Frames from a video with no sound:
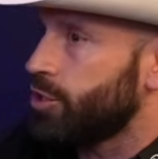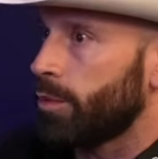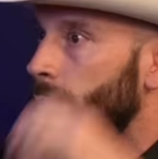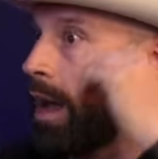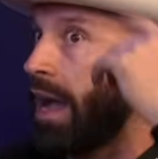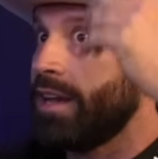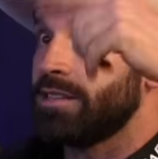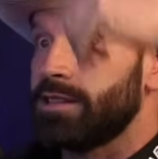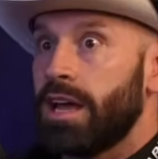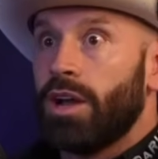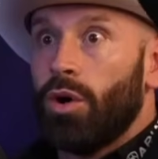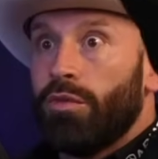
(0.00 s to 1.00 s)
but your mind
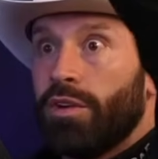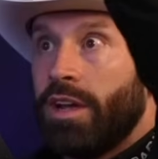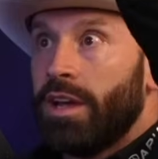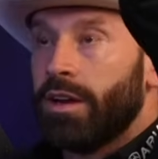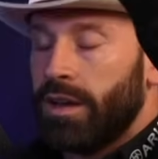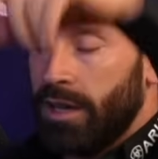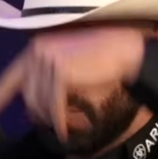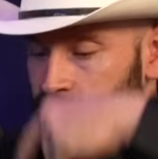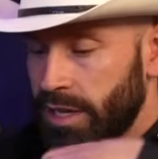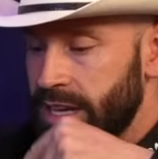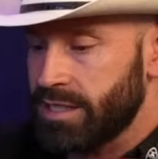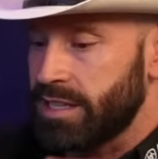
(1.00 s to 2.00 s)
is like over here.
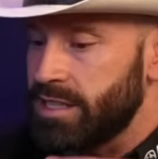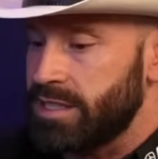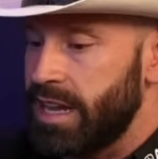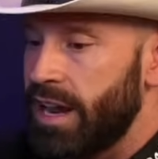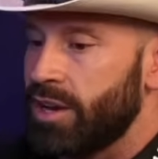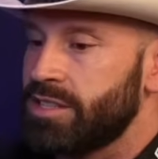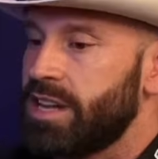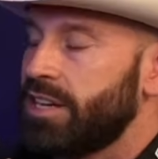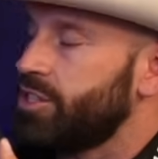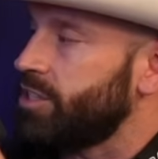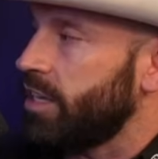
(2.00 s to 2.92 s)
So lesson is there. It's not